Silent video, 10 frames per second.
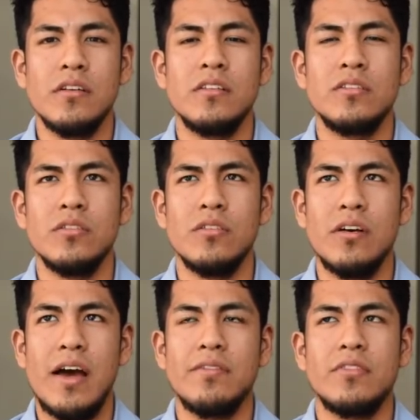So
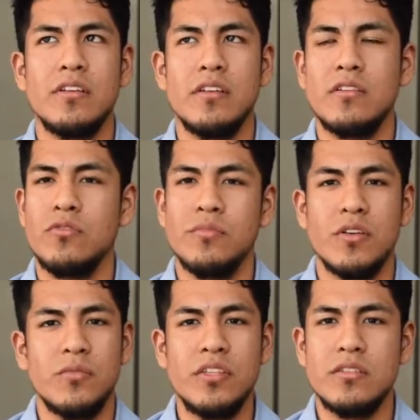after doing
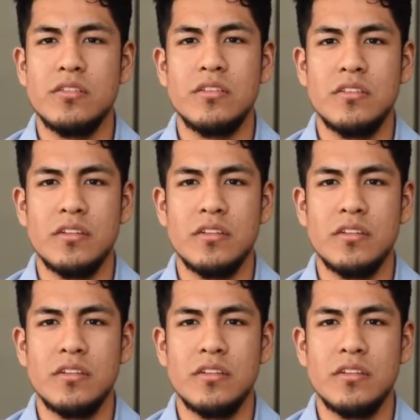my research